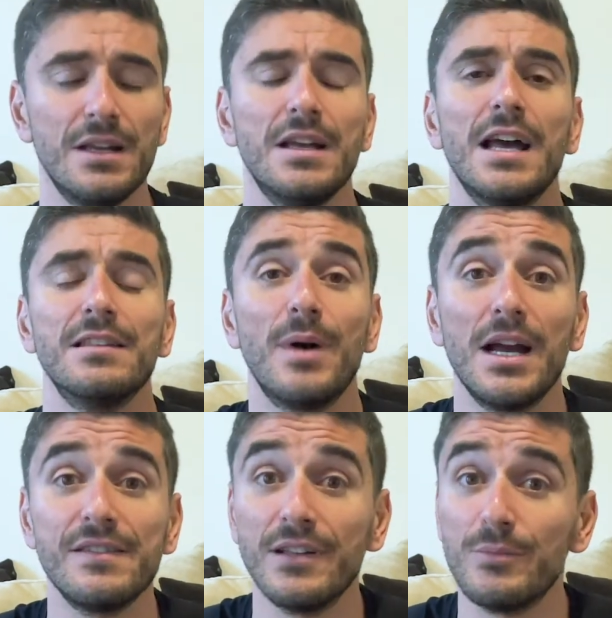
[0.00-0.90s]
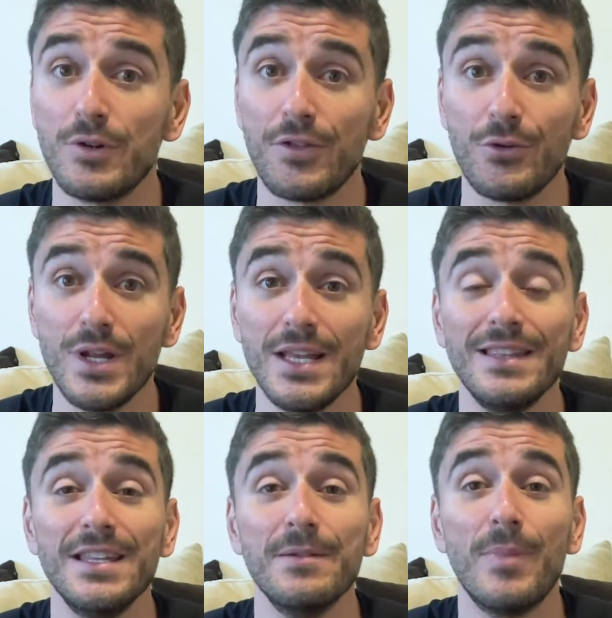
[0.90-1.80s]
Advice number three,
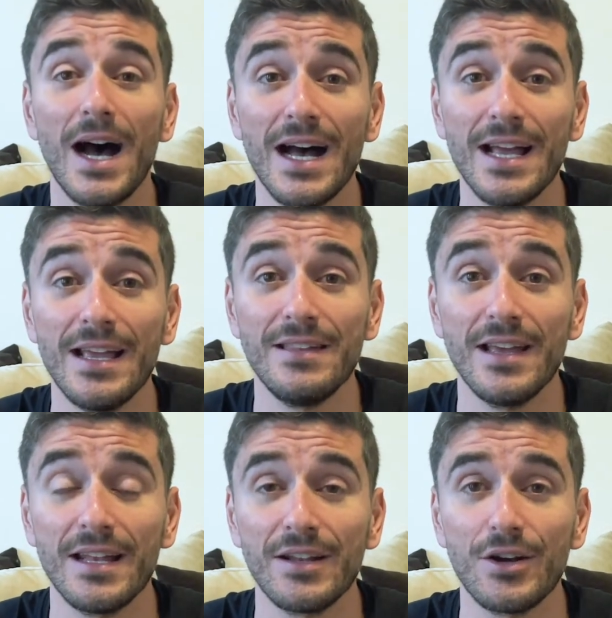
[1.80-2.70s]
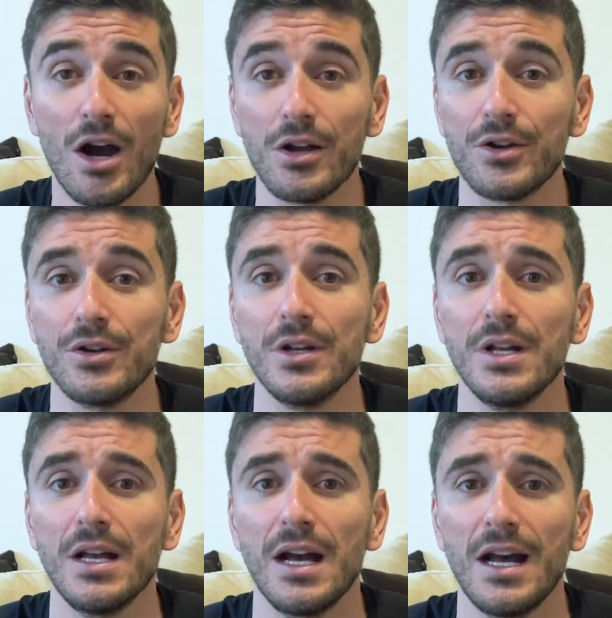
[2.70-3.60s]
divide and conquer.
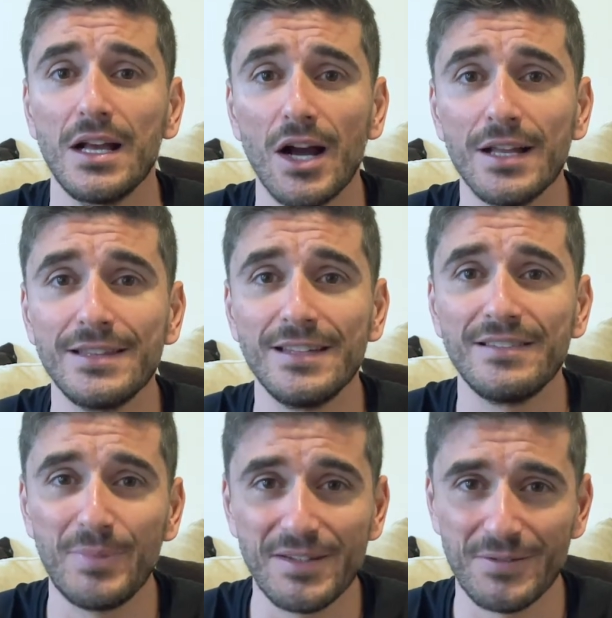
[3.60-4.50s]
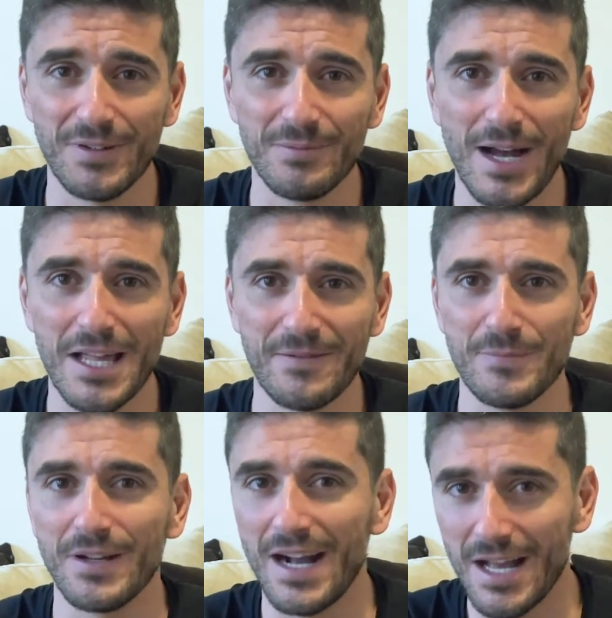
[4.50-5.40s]
I got this piece of advice
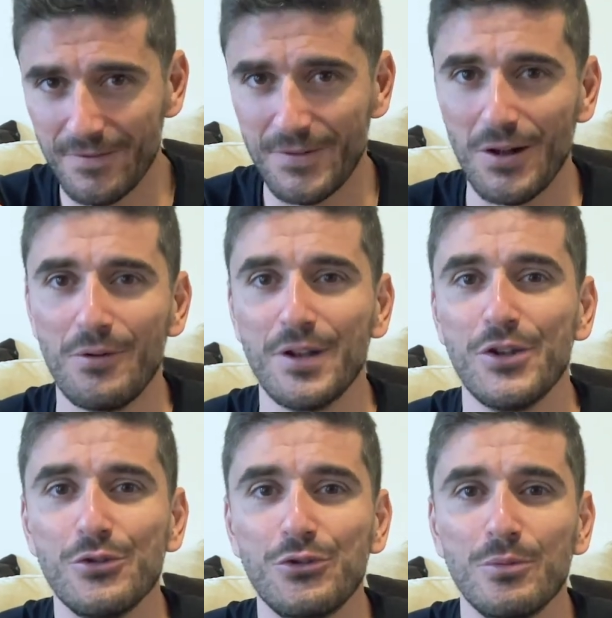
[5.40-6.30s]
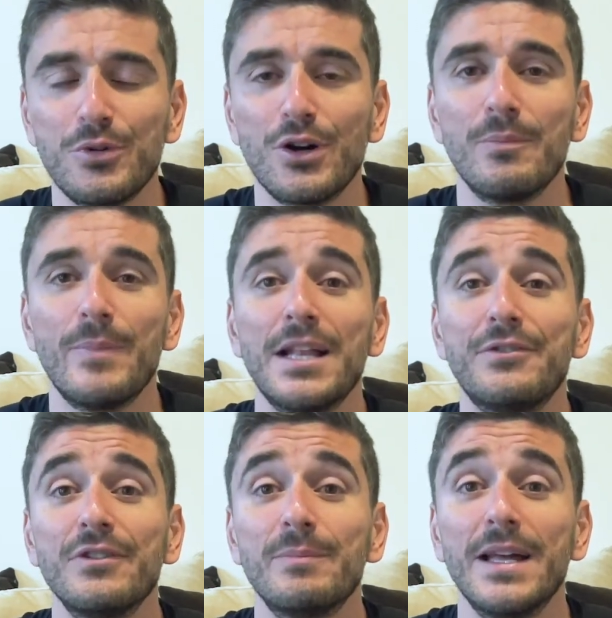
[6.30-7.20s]
from a guy I follow on YouTube called
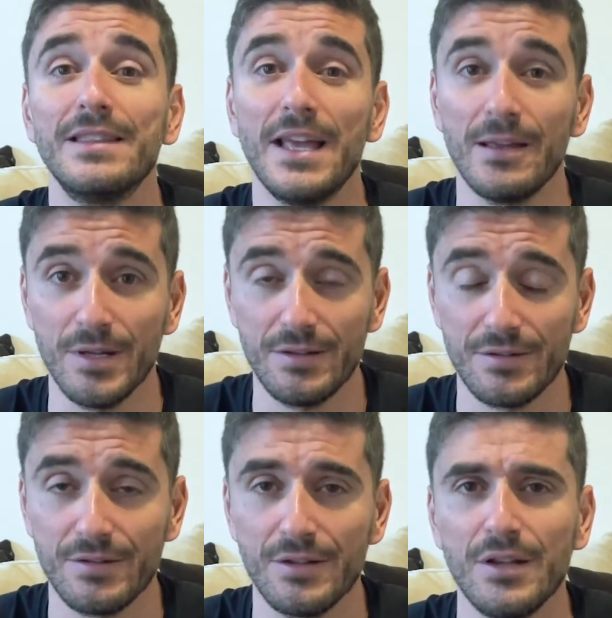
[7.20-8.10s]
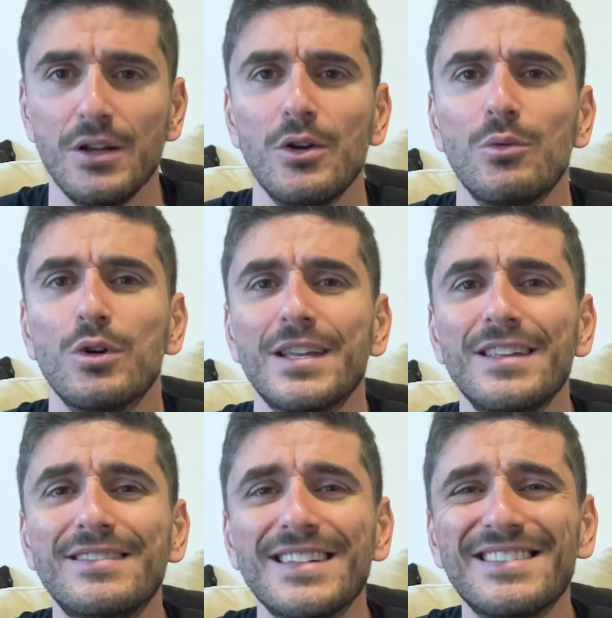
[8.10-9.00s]
Patrick Bet-David, where
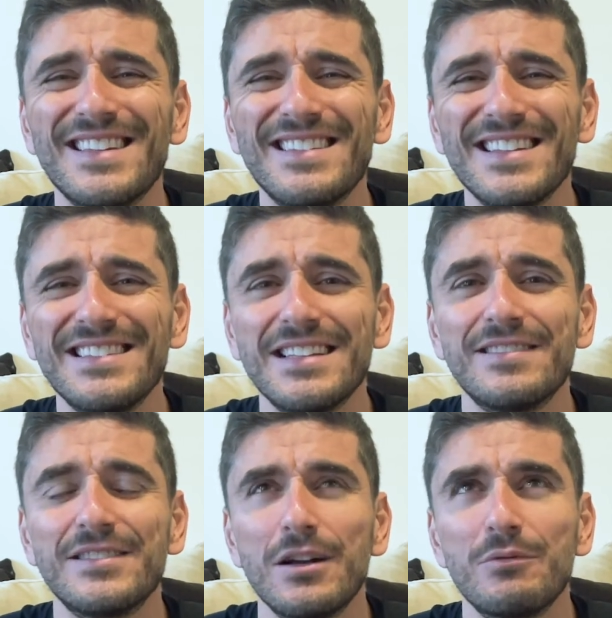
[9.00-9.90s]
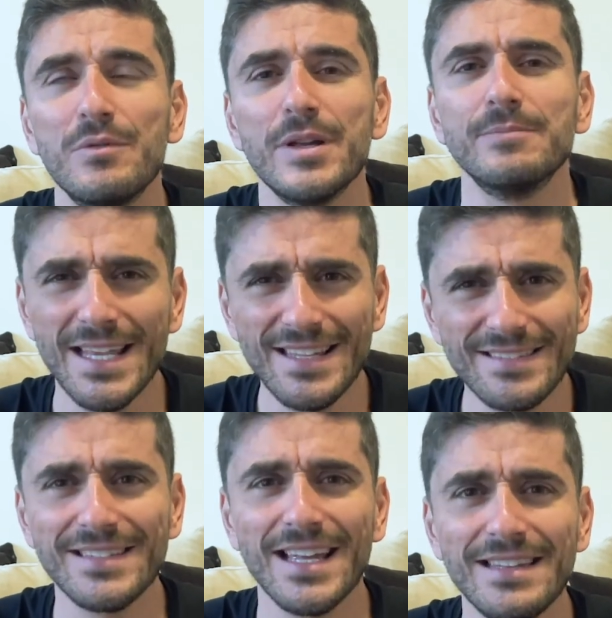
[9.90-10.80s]
he said something that stuck with me. He
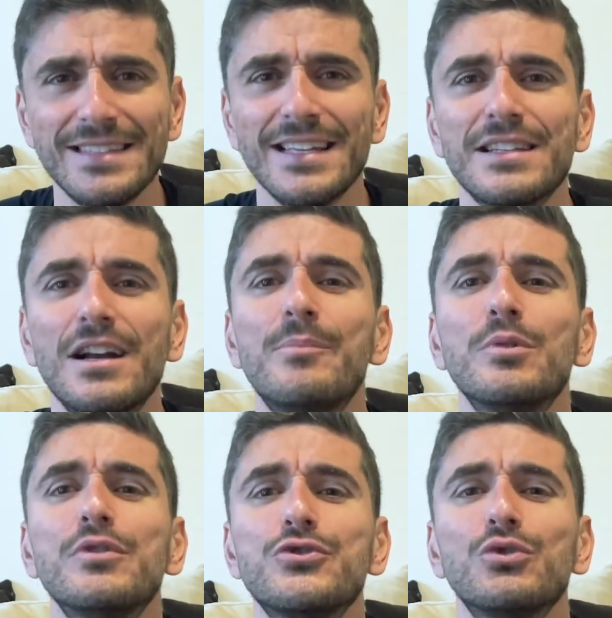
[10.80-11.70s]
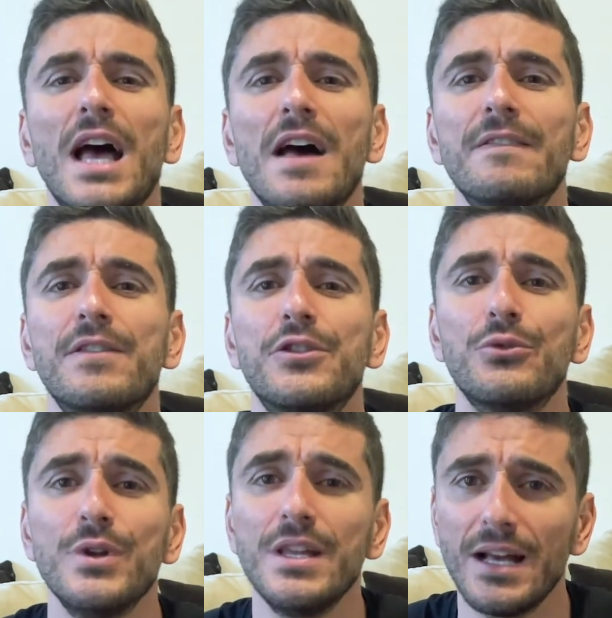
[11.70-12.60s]
said that couples should have
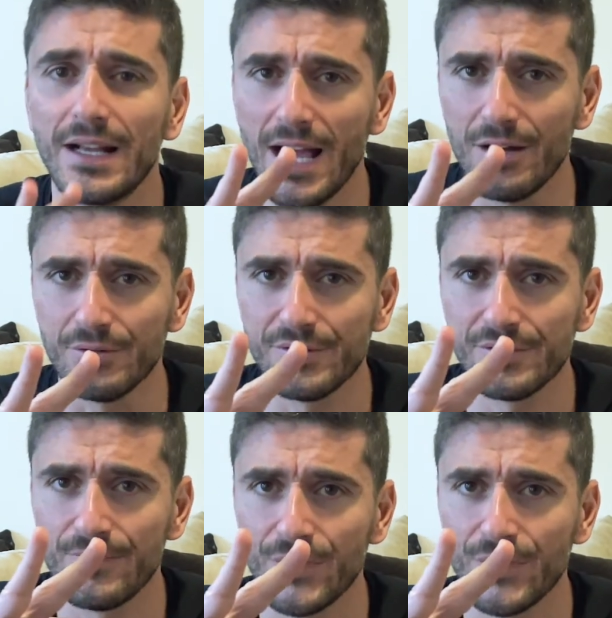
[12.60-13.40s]
three accounts.